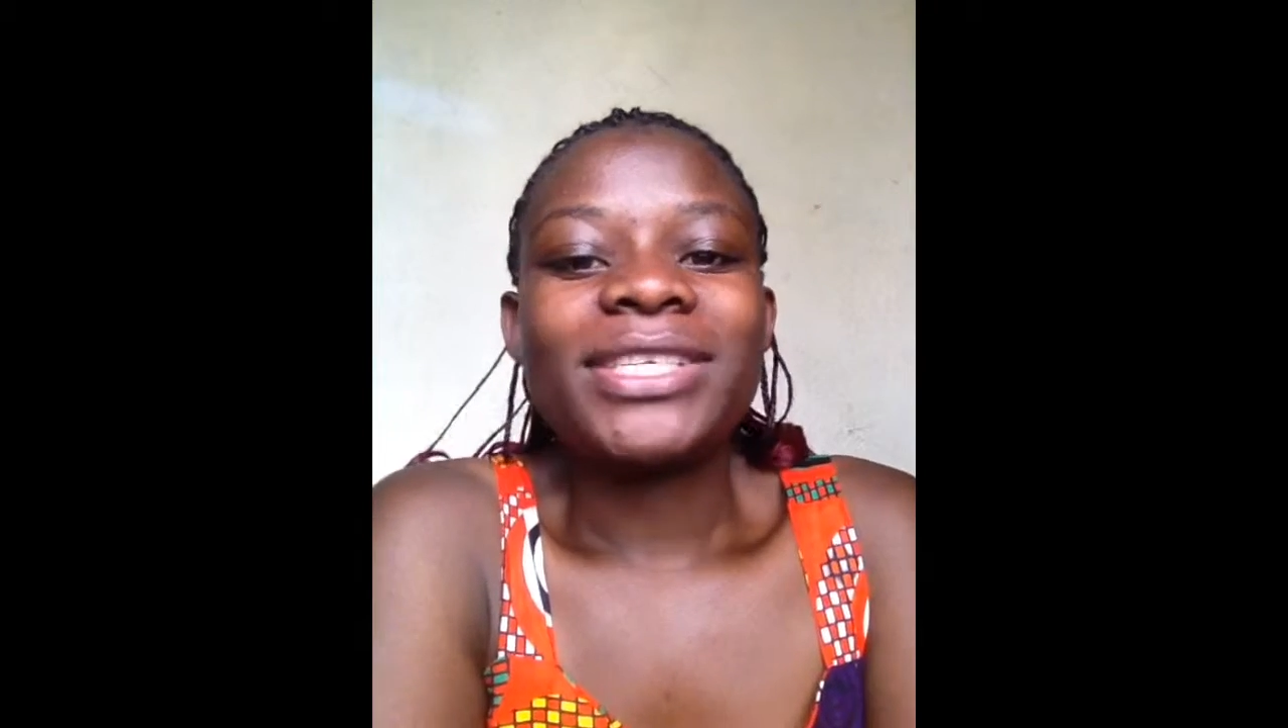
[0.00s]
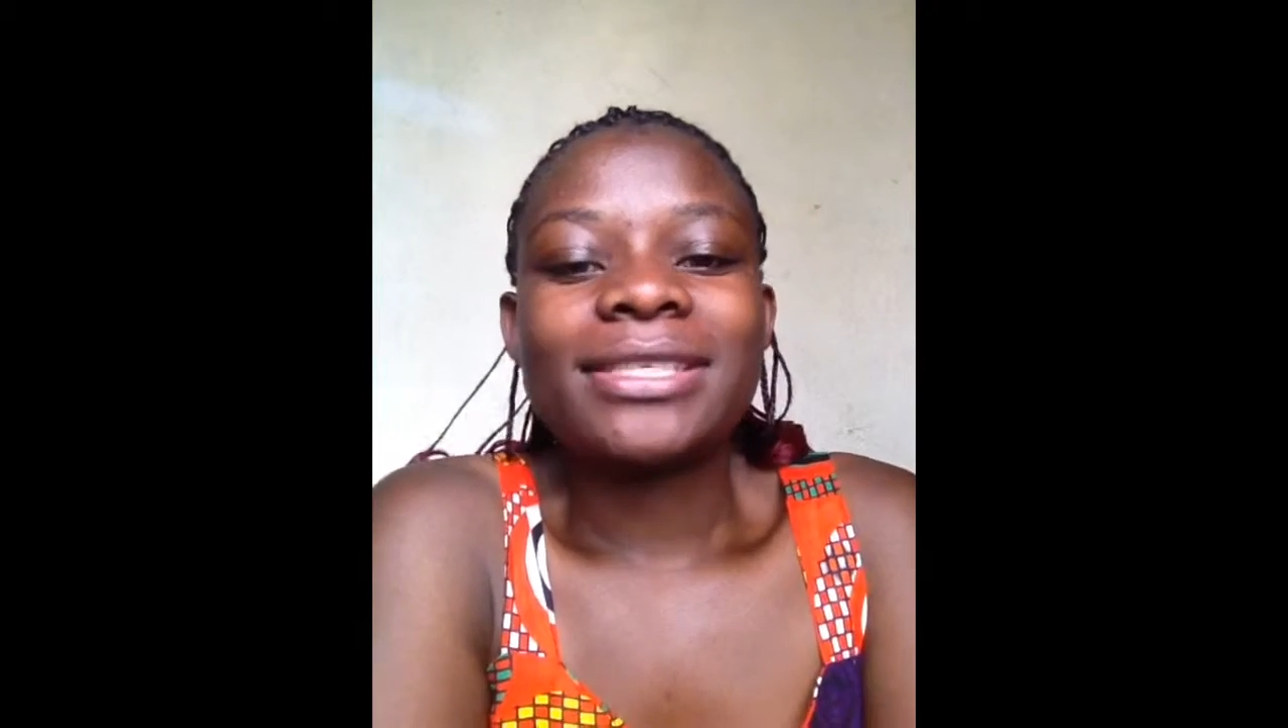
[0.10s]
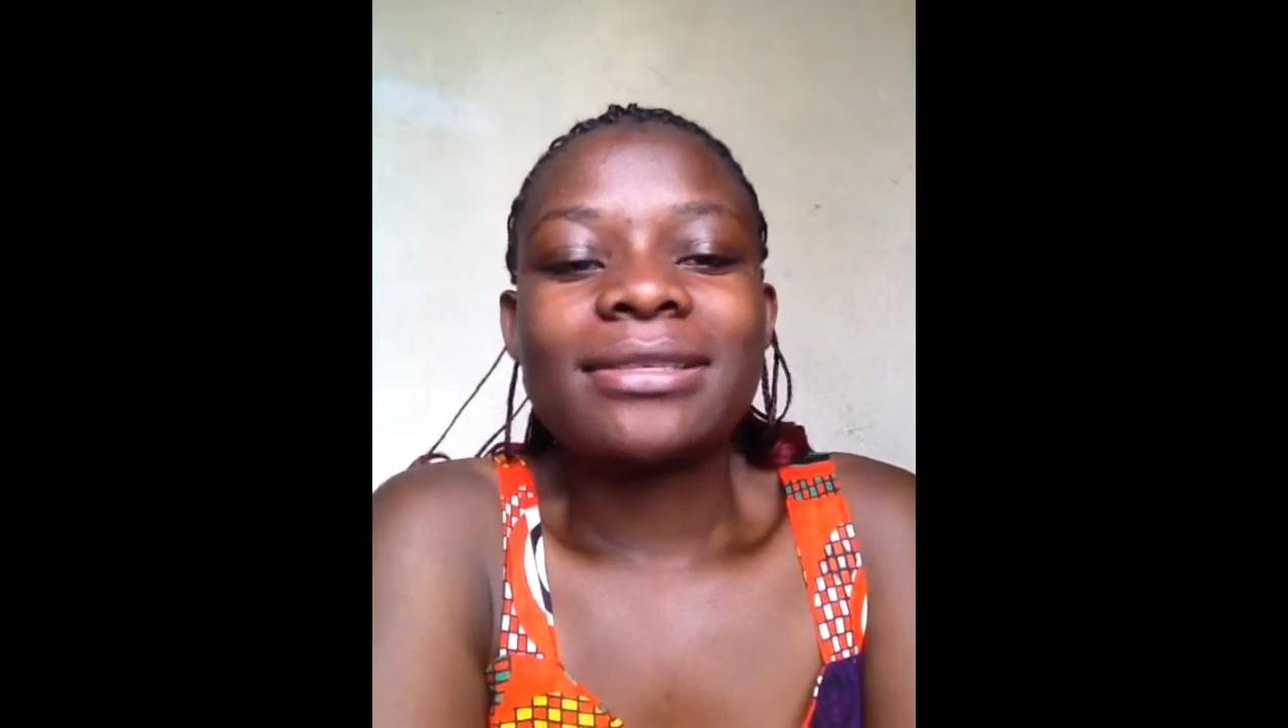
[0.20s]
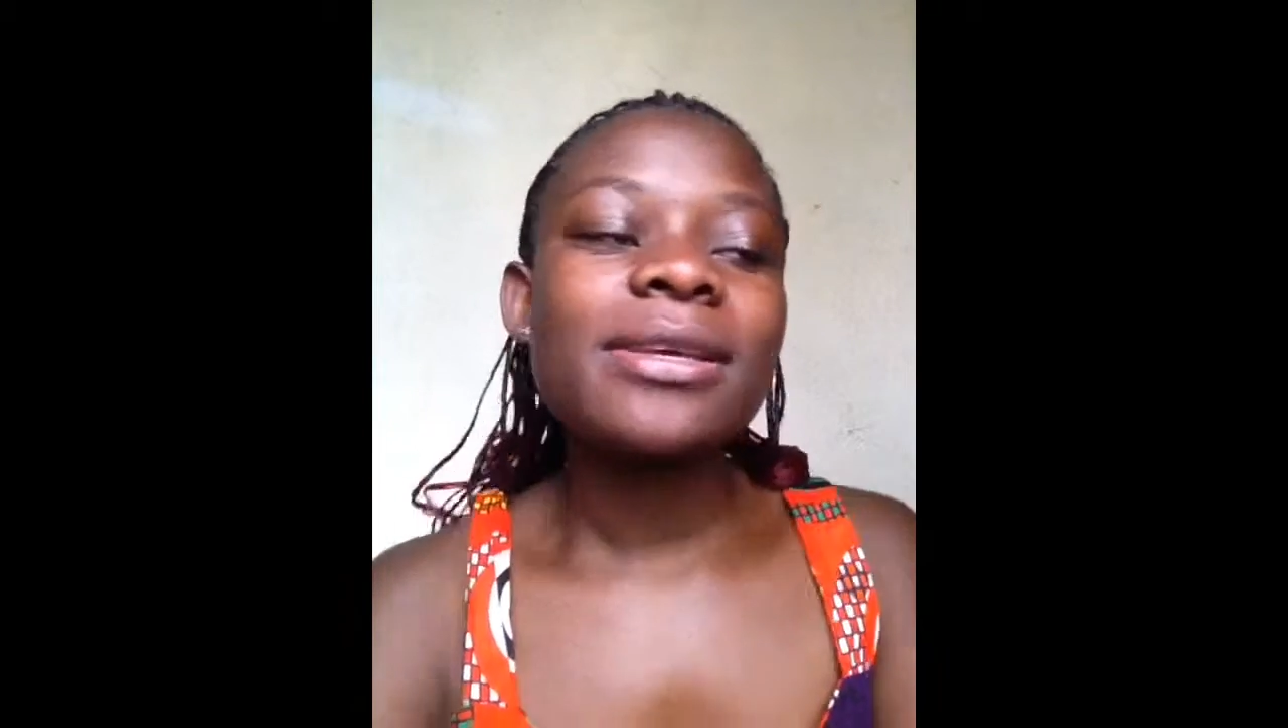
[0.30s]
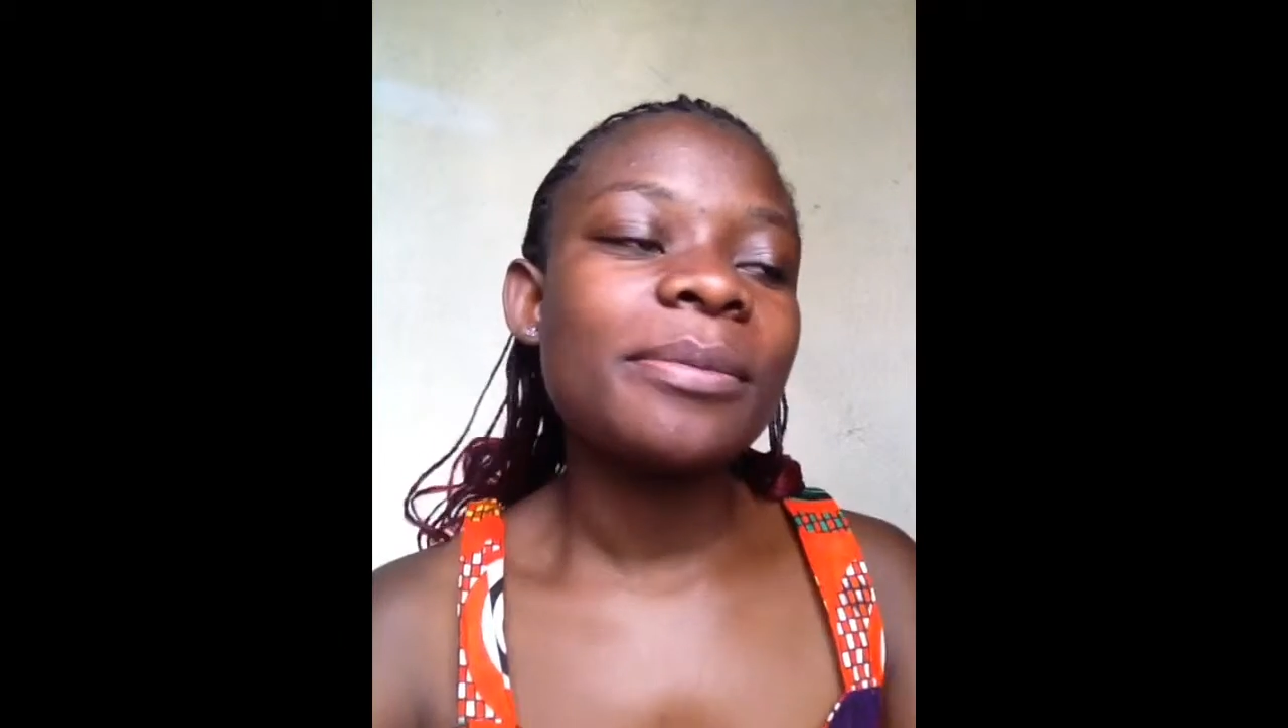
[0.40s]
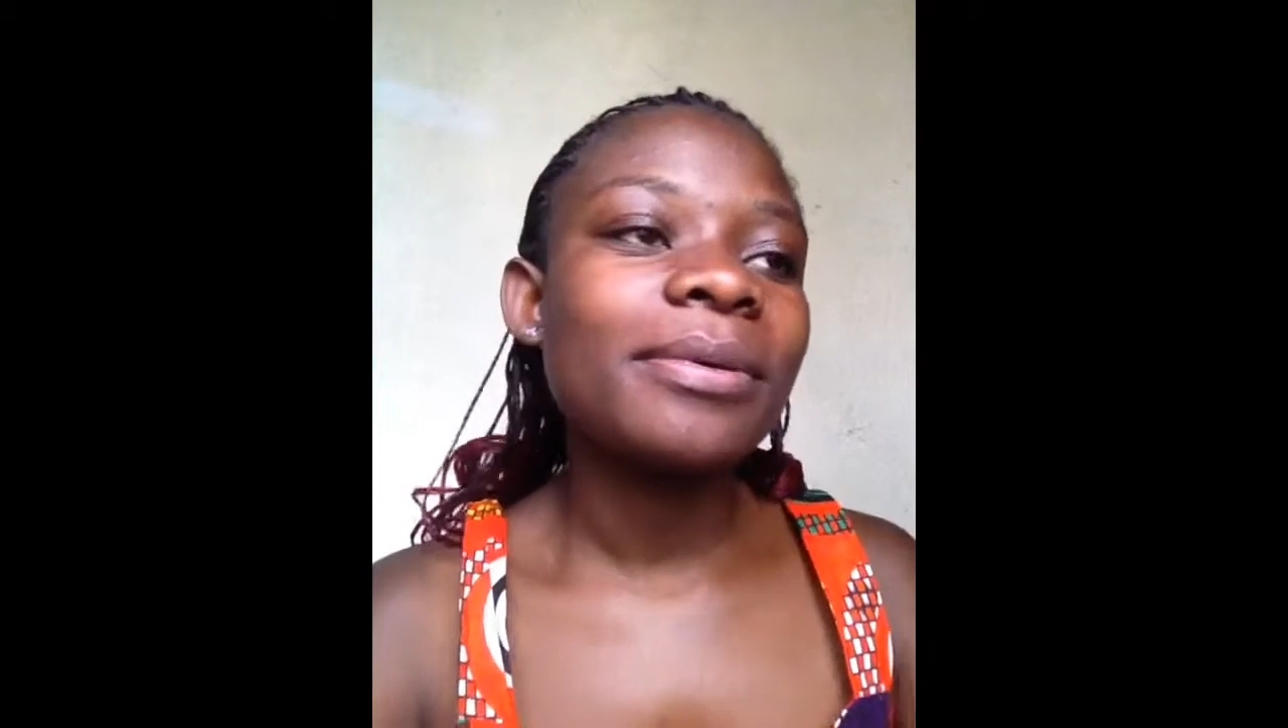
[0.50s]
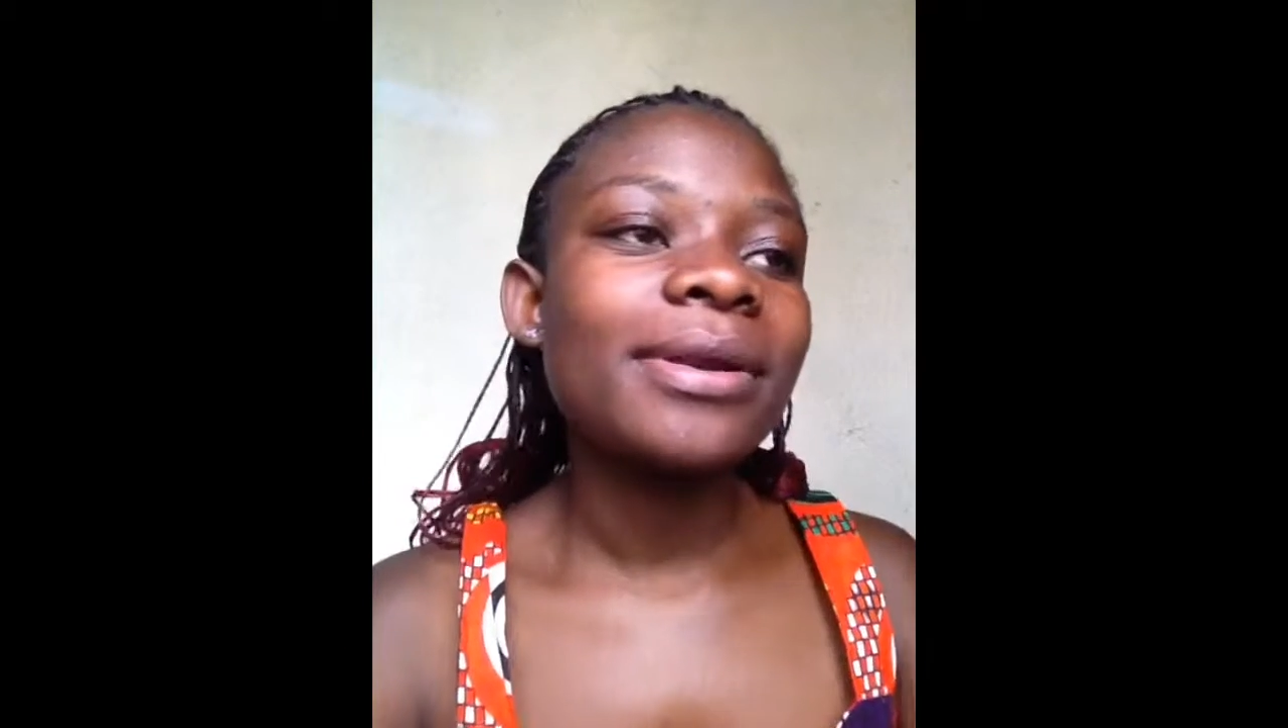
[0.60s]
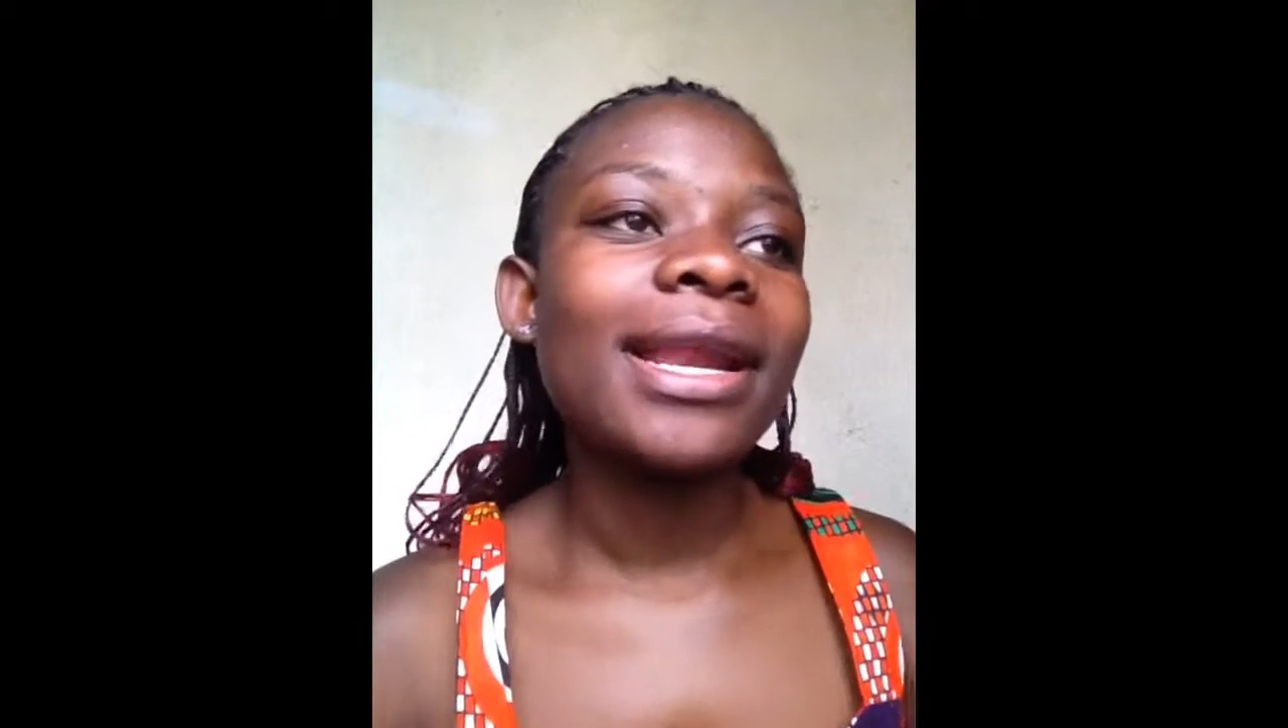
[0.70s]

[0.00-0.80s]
We just keep